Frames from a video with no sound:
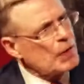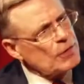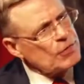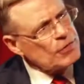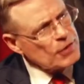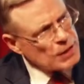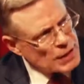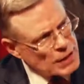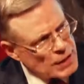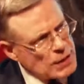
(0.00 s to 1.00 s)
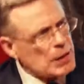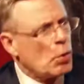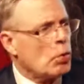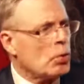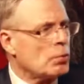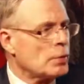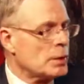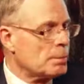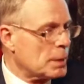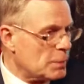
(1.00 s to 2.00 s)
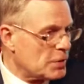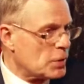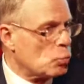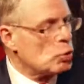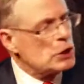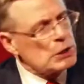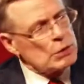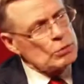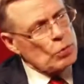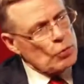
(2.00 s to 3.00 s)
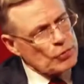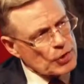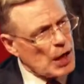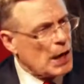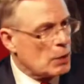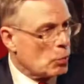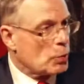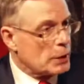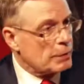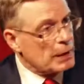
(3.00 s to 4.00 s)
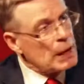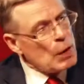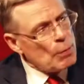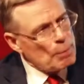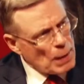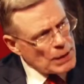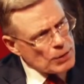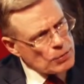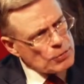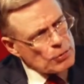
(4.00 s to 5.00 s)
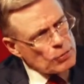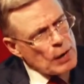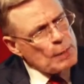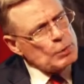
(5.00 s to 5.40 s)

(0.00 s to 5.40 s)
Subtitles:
Head CNN or BBC World or Sky or whatever might use you.